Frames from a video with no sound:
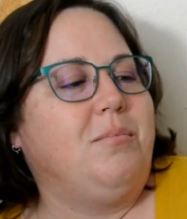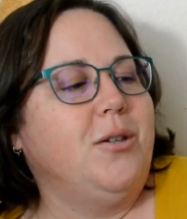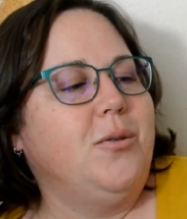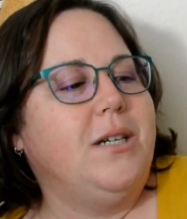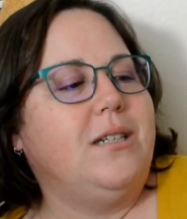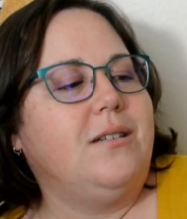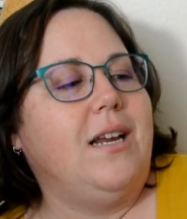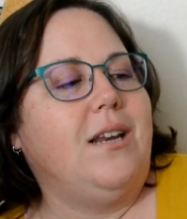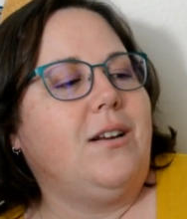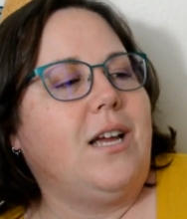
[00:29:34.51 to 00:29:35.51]
blue and
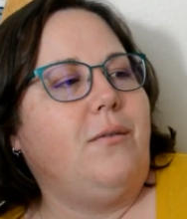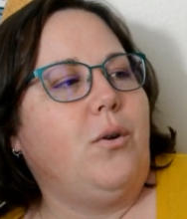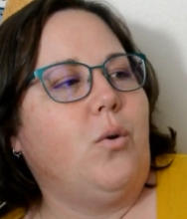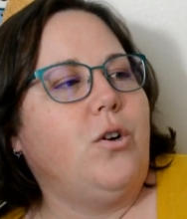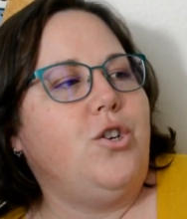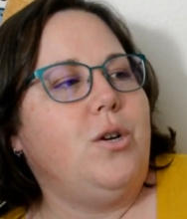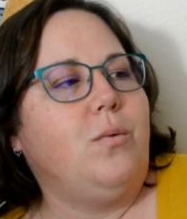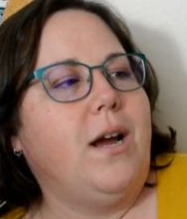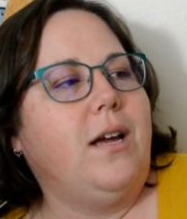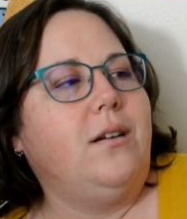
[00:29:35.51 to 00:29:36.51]
kind of an orangey
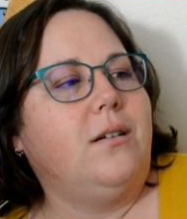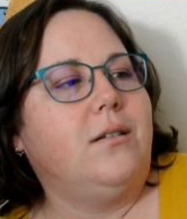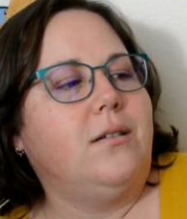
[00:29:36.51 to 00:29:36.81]
red,